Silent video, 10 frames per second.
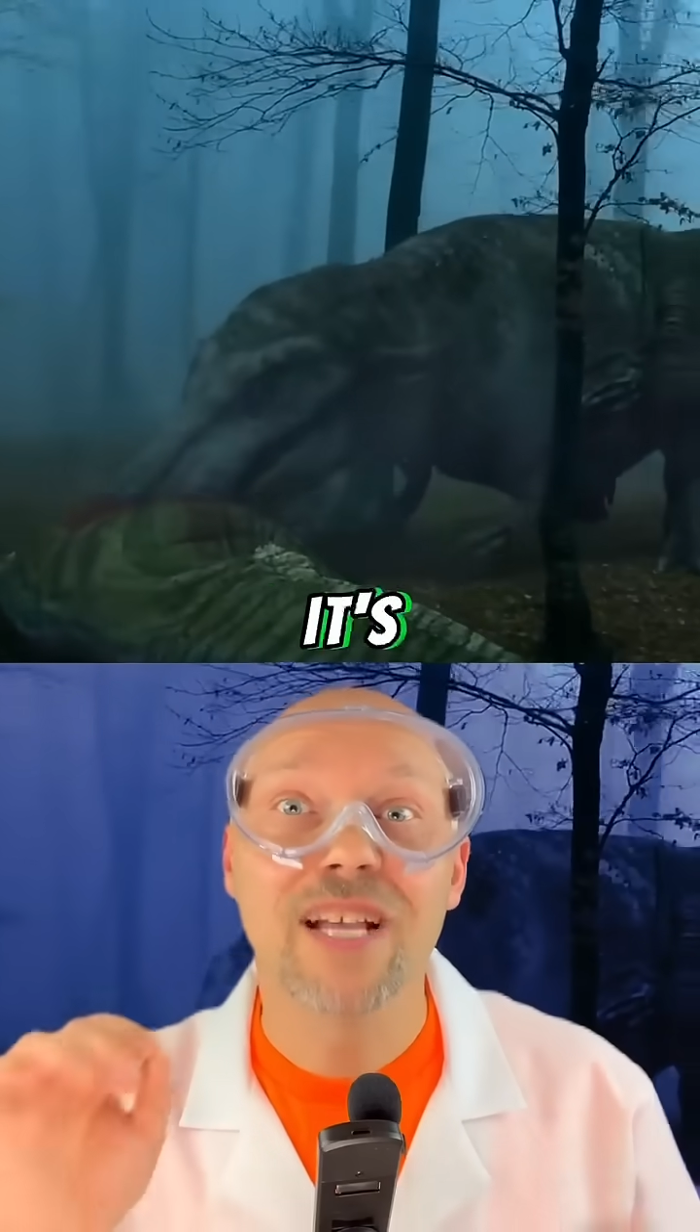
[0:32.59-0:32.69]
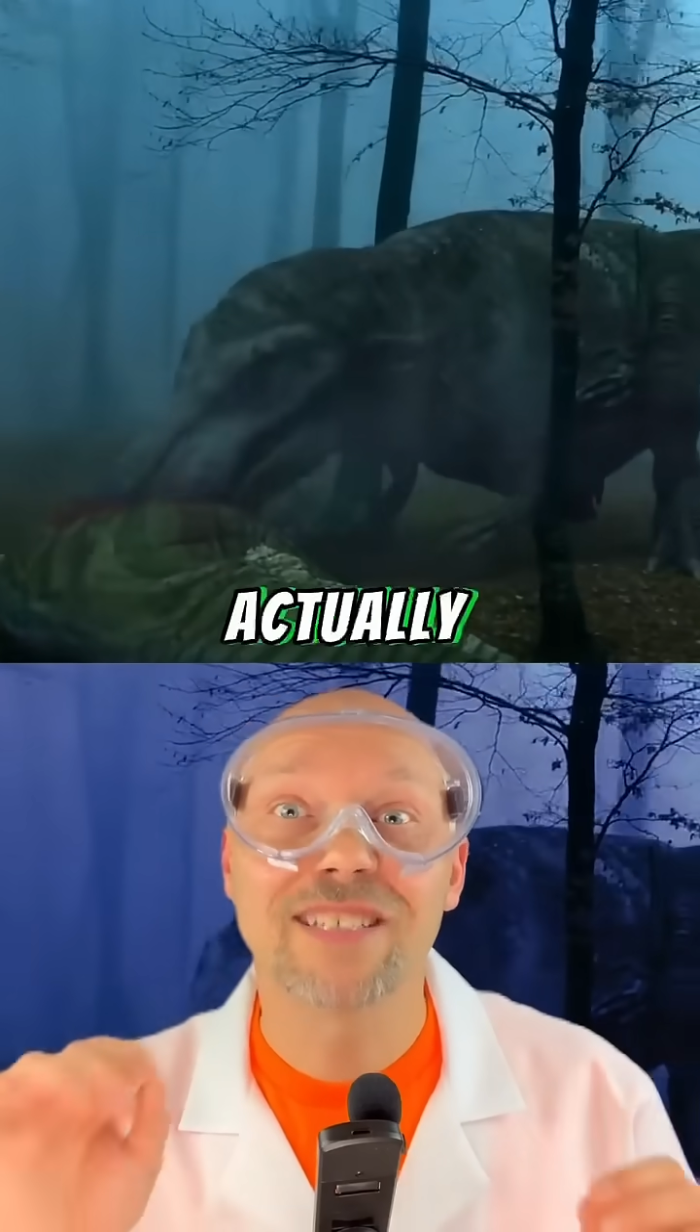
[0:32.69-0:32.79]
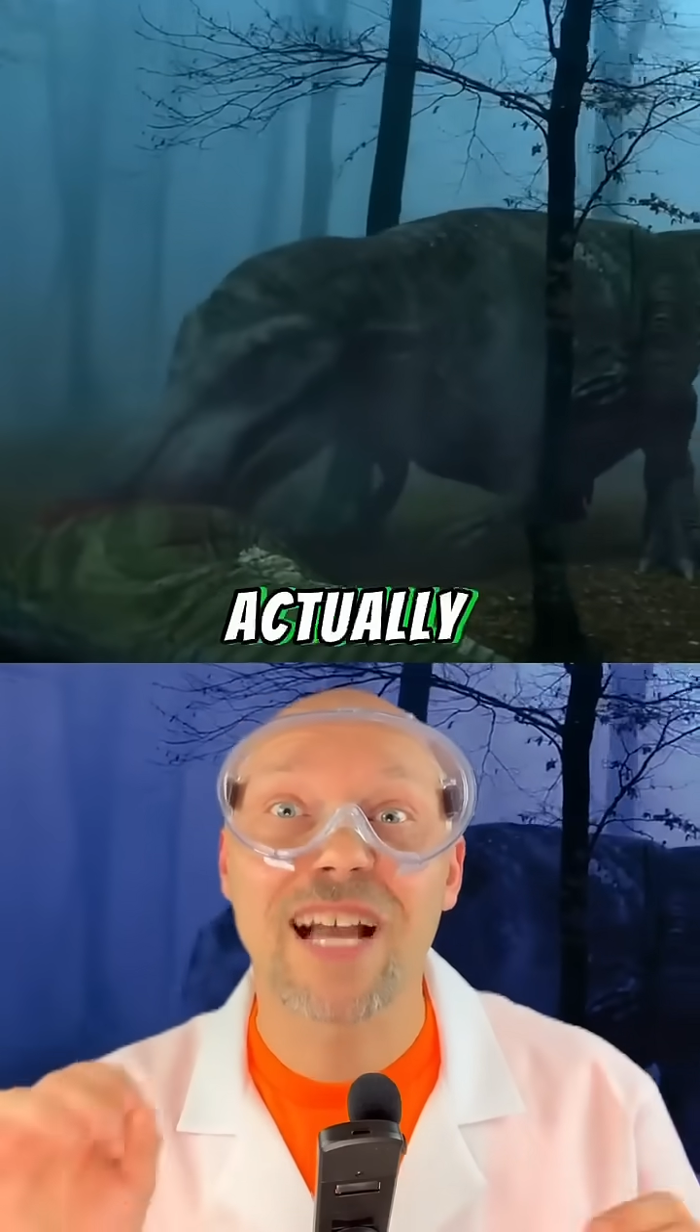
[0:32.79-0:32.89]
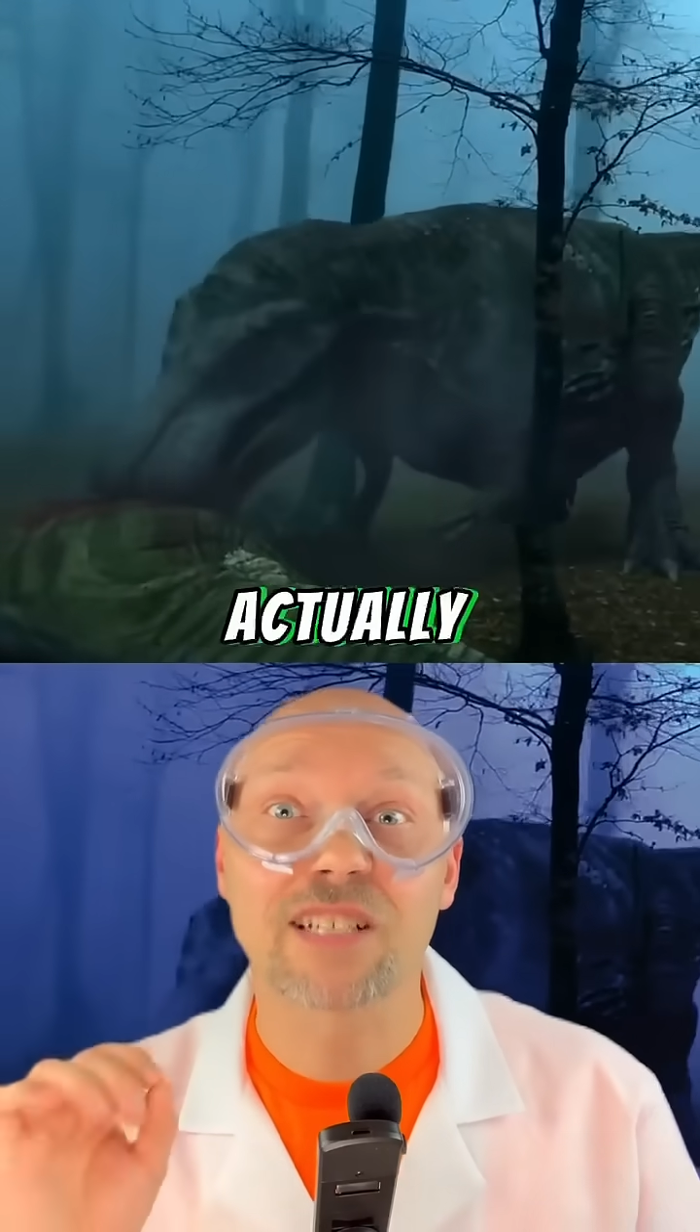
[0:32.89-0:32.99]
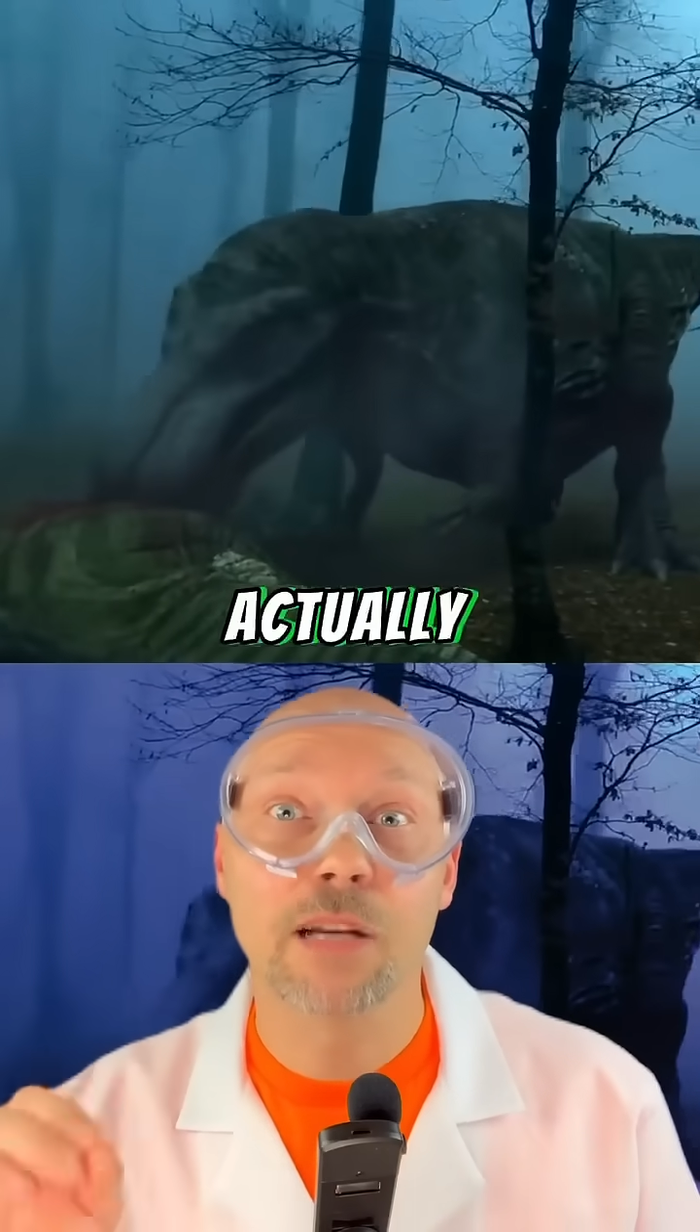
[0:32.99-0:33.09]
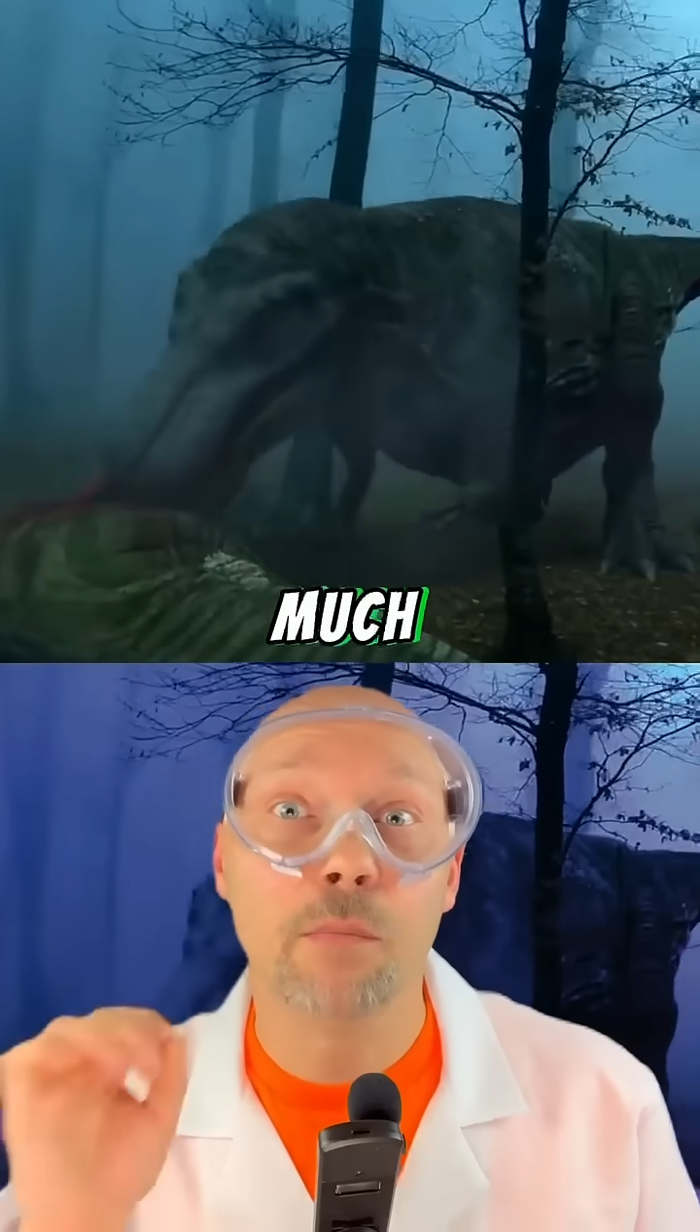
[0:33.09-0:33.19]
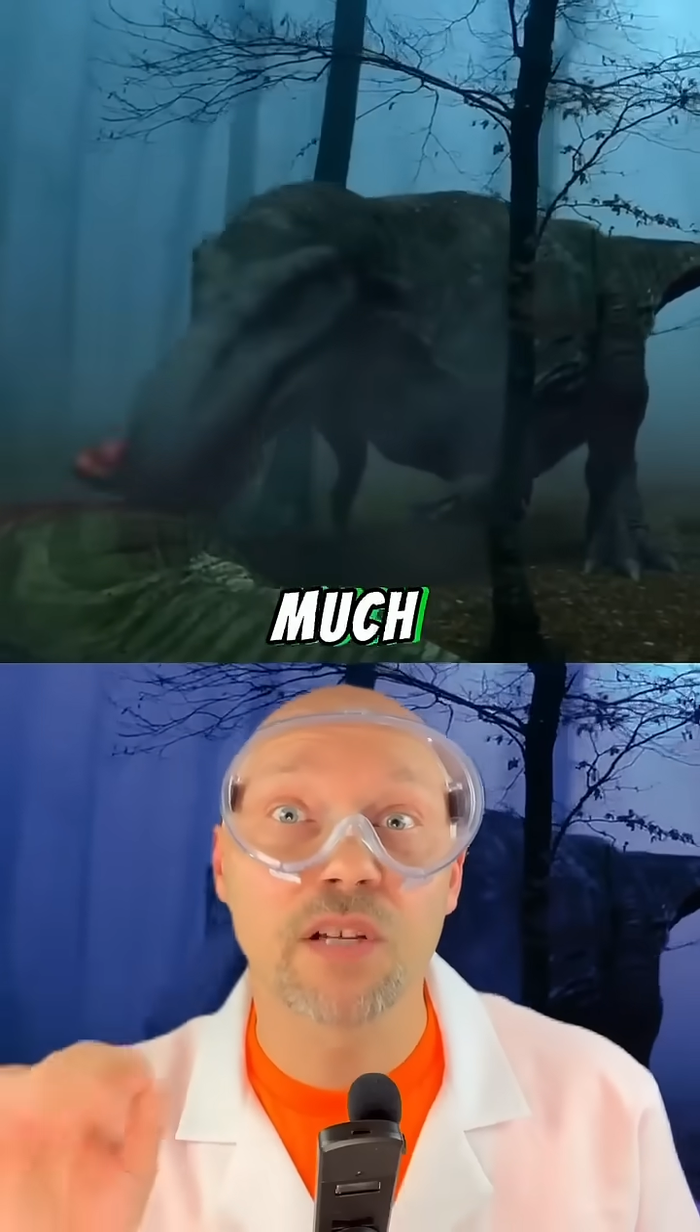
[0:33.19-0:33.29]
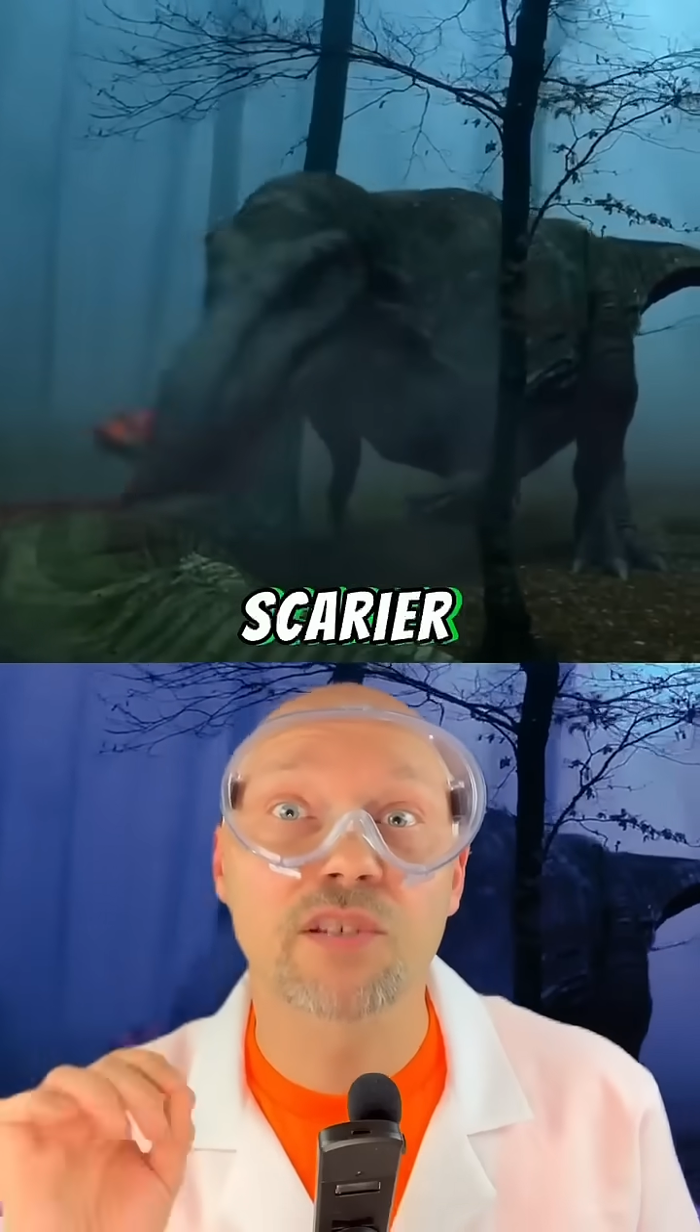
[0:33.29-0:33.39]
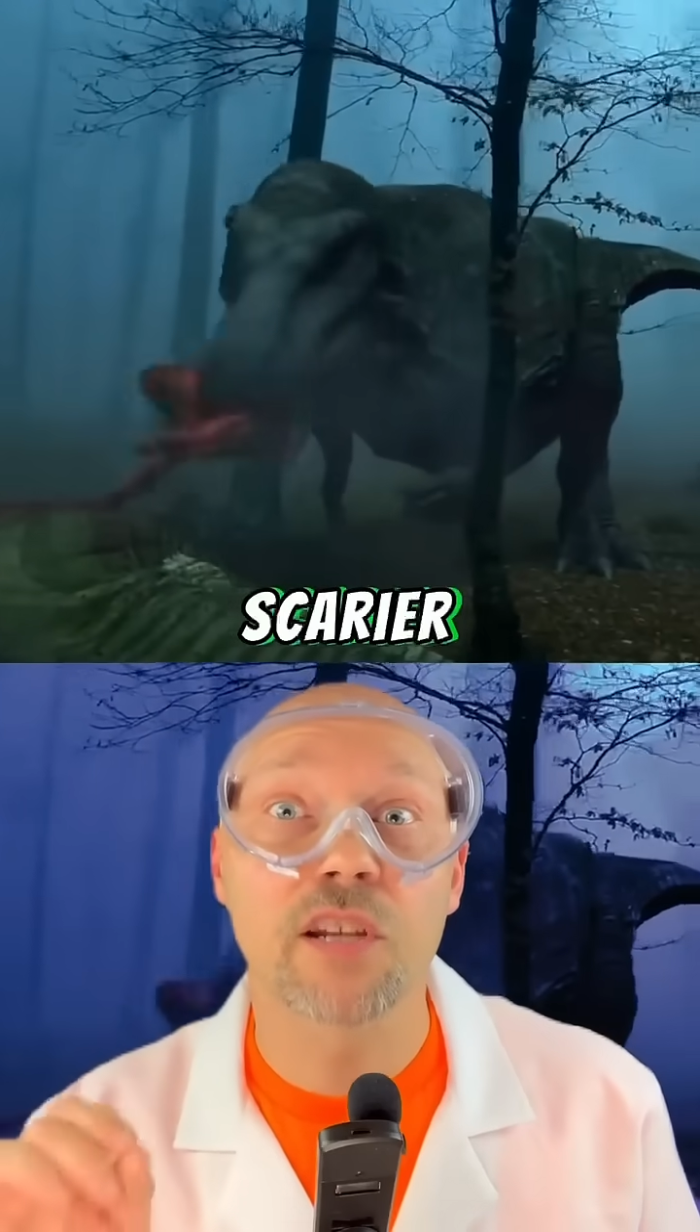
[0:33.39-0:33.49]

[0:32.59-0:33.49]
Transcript: it's actually much